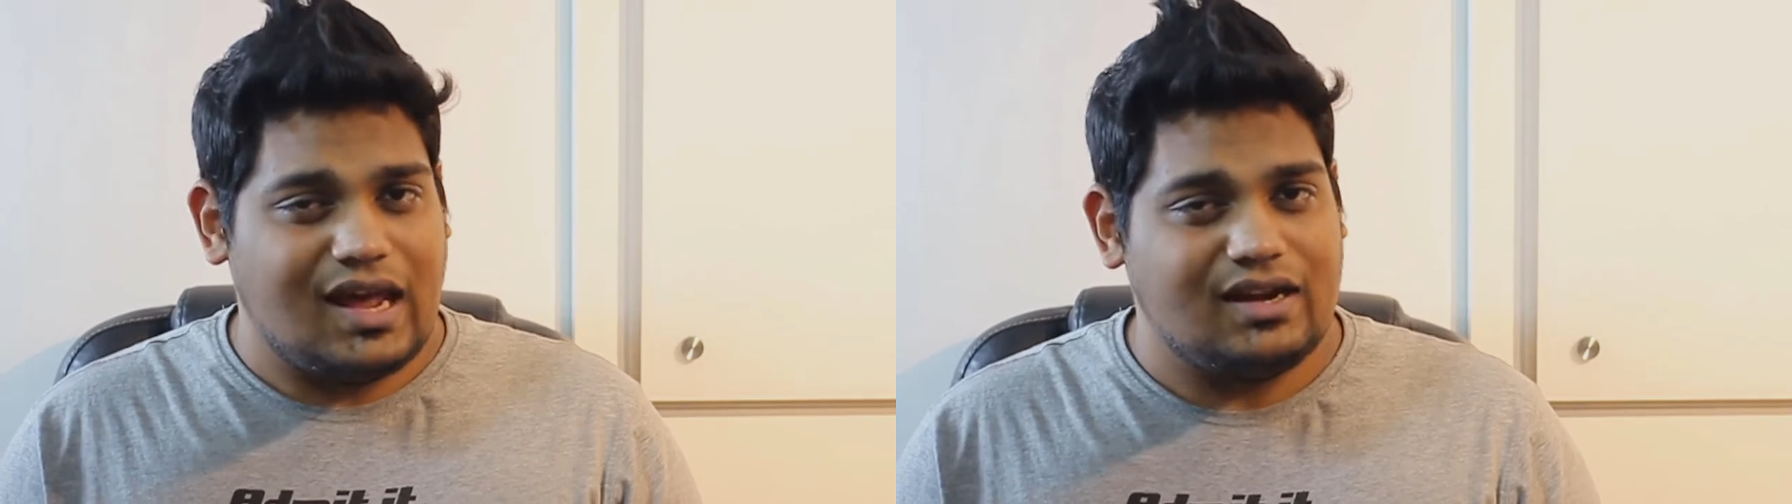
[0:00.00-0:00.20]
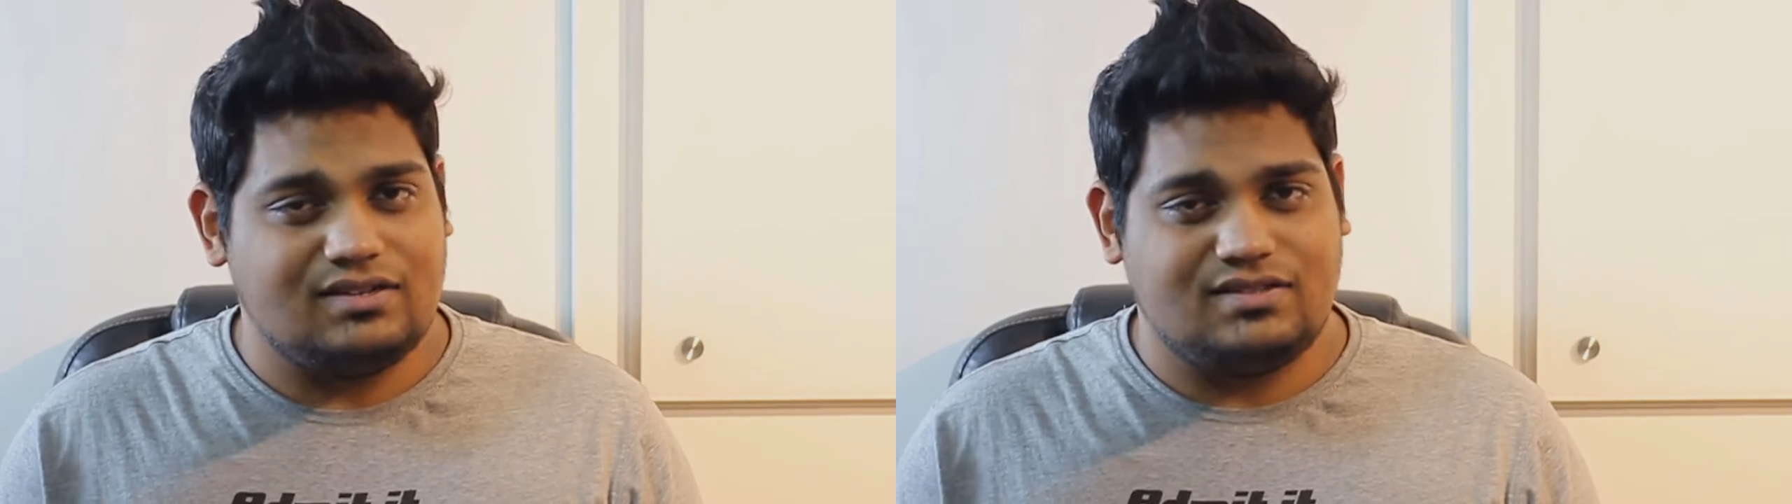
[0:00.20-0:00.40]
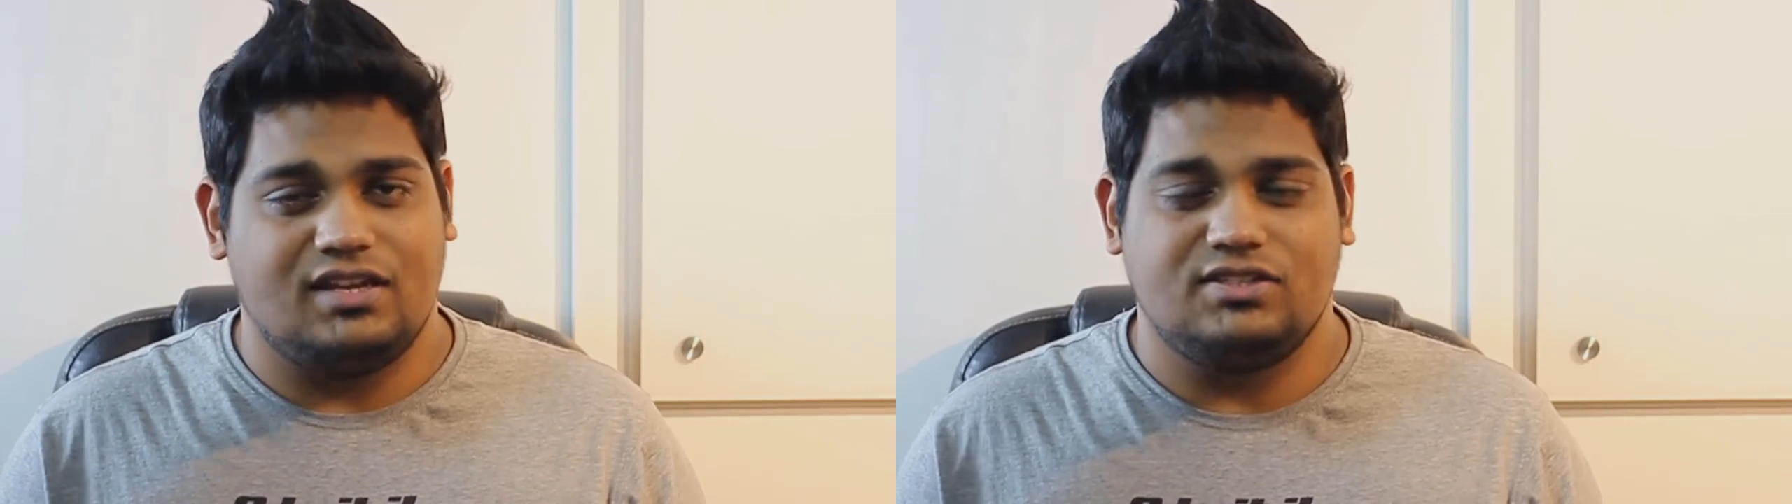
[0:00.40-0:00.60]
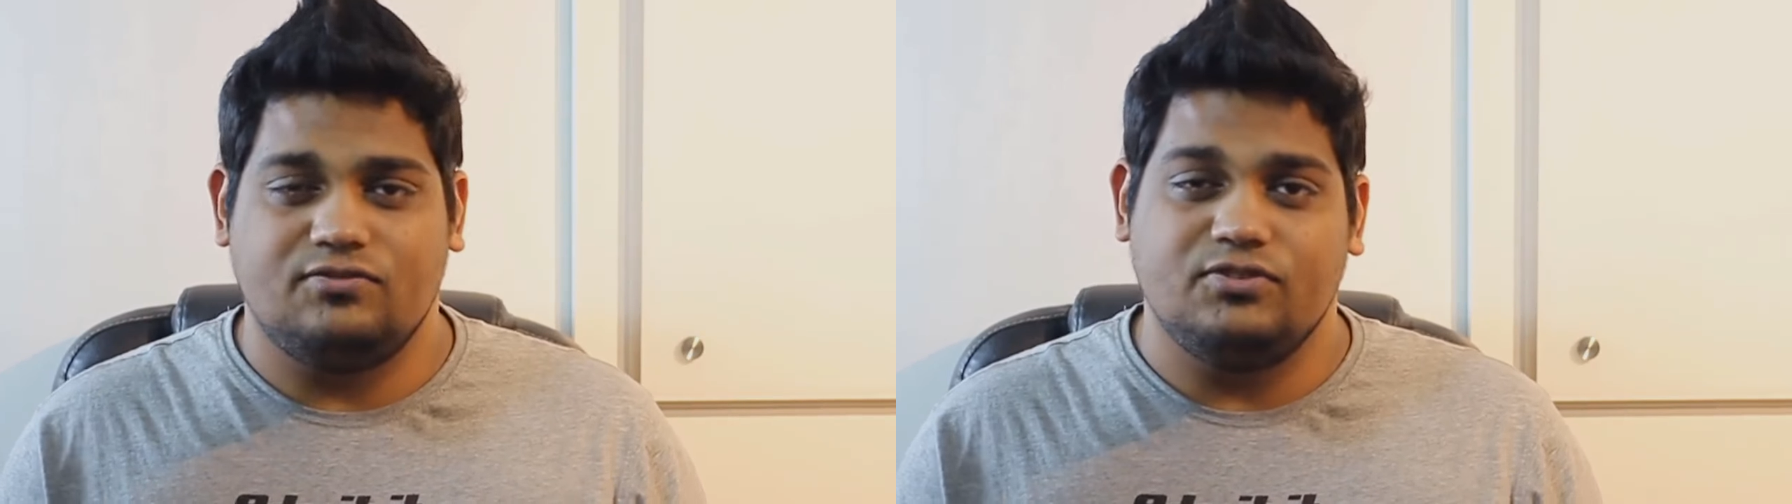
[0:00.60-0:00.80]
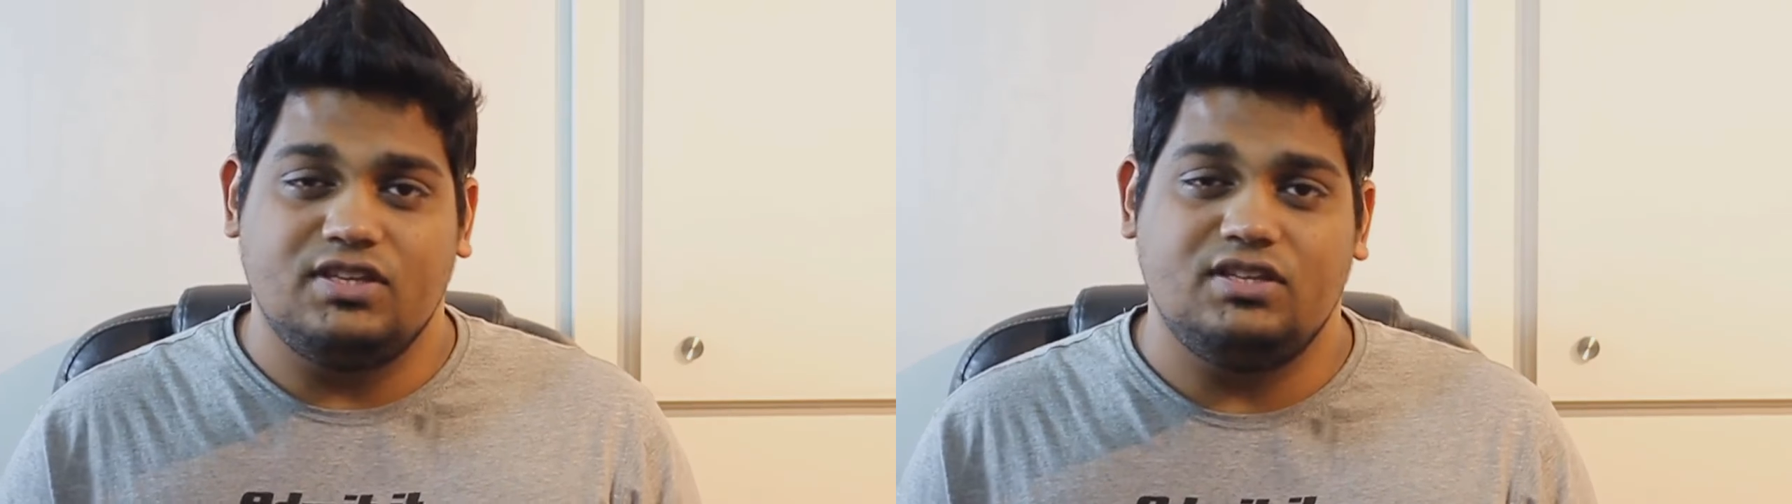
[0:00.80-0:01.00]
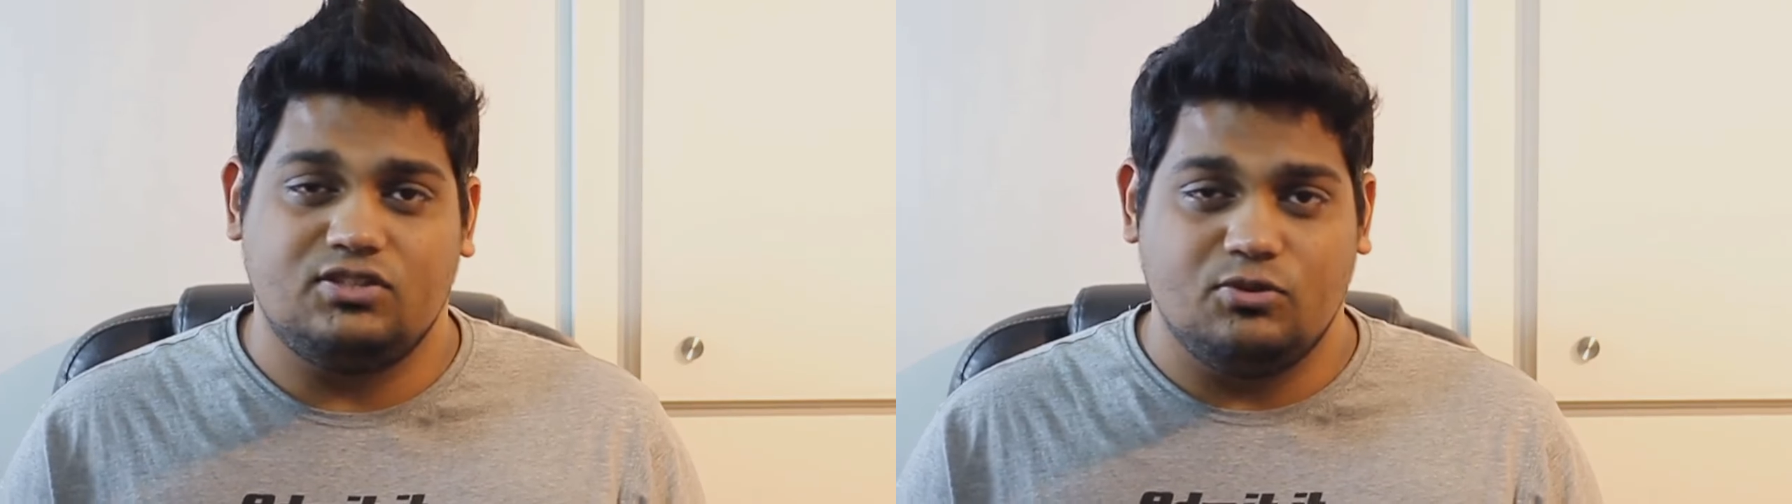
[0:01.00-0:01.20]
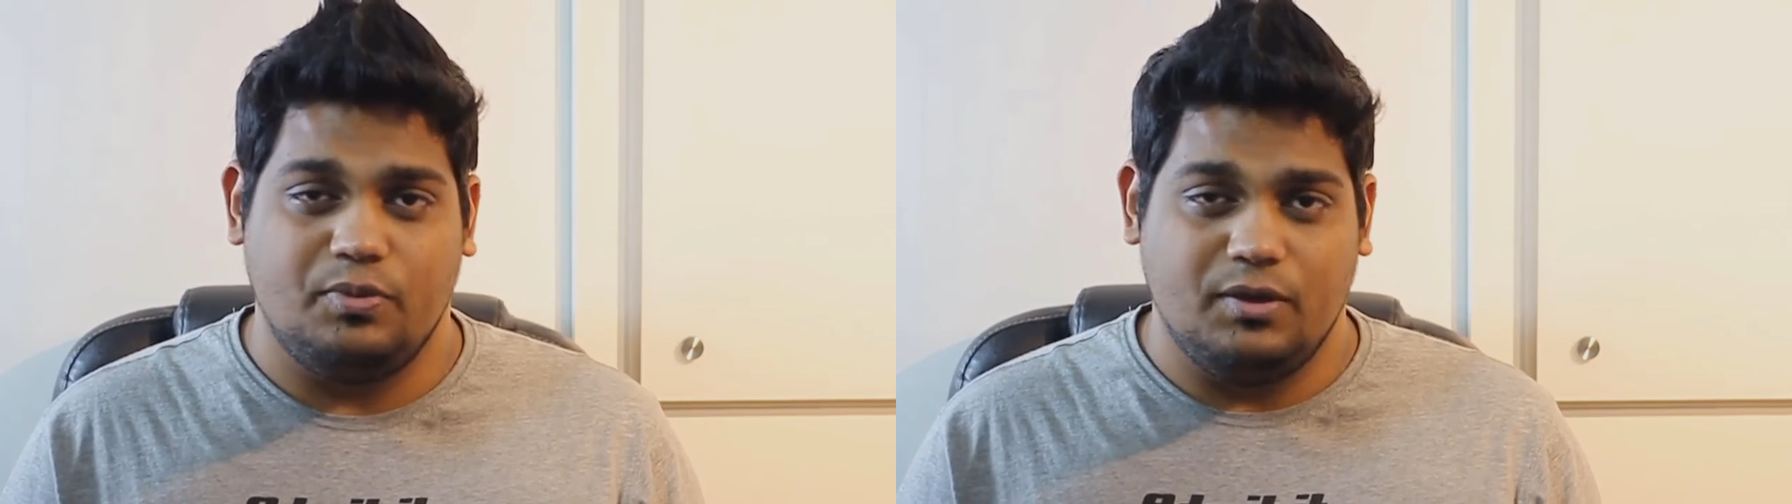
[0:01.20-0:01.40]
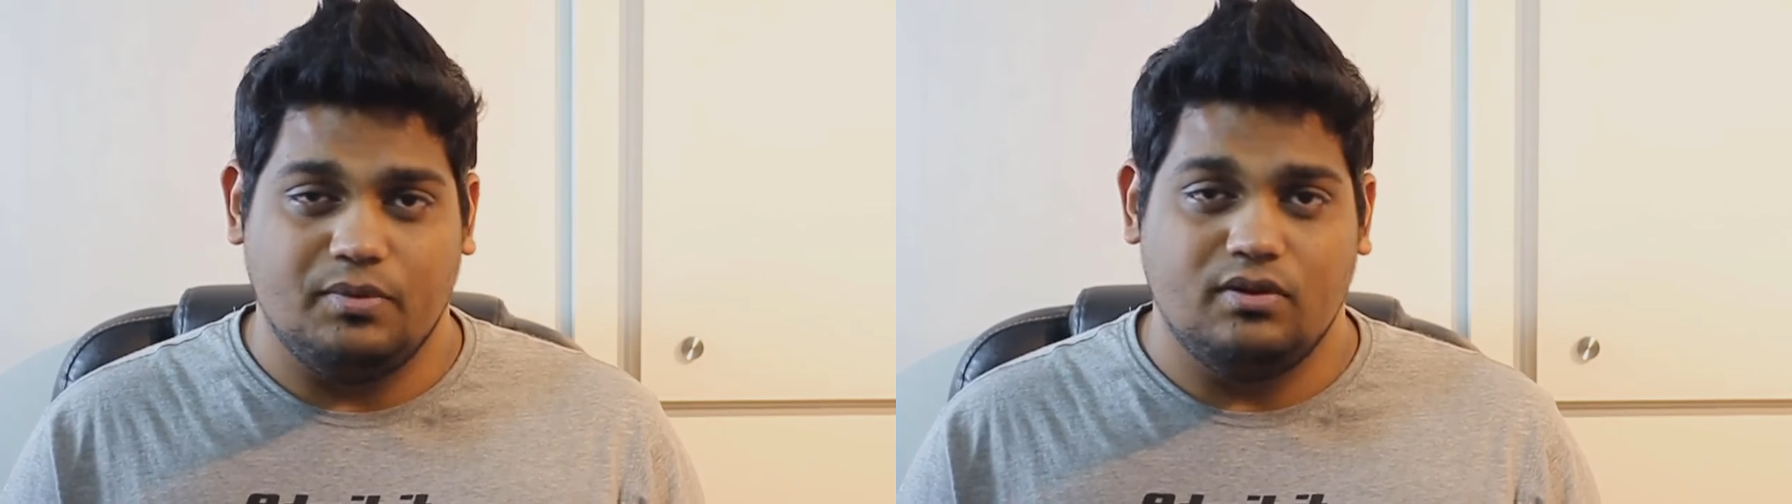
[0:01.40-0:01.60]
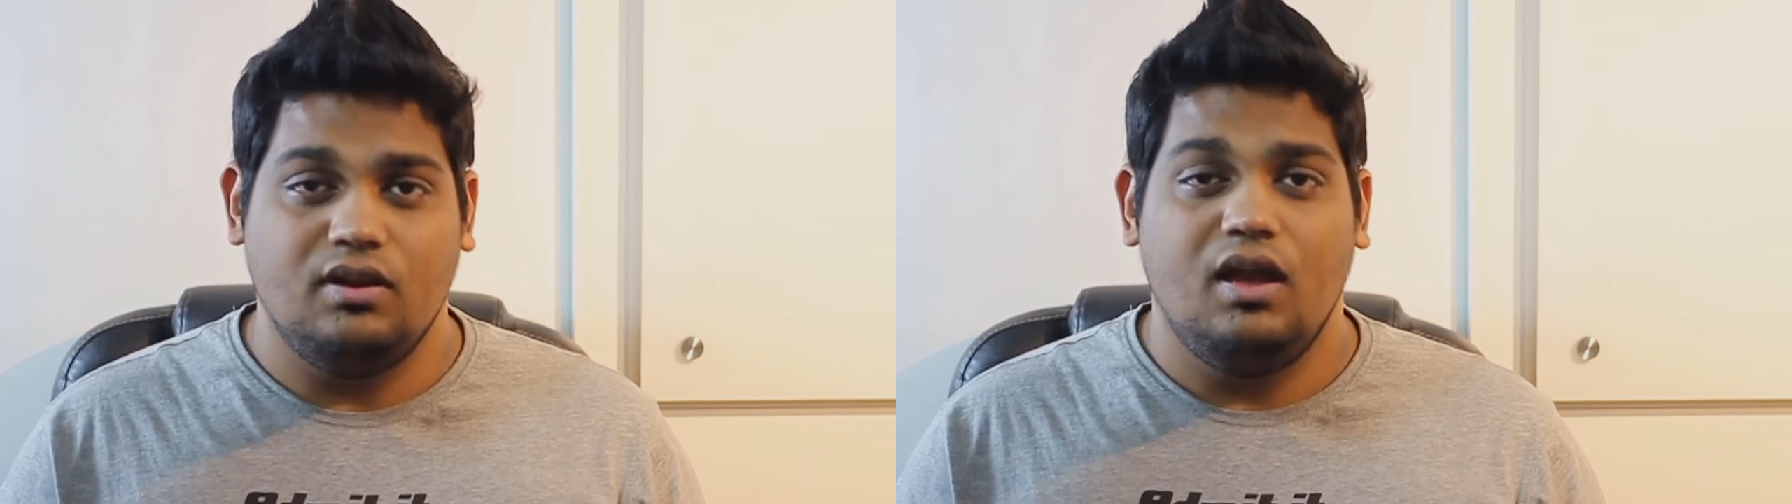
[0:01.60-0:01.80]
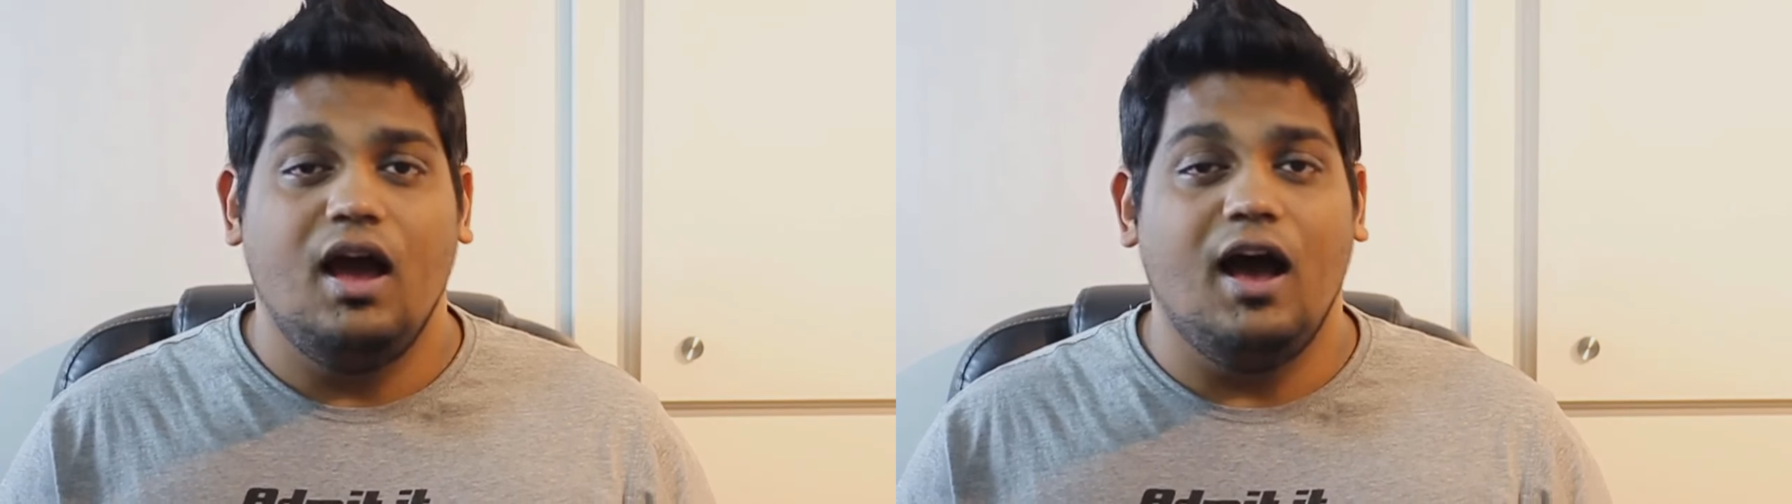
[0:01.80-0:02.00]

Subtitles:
character sketches for these two people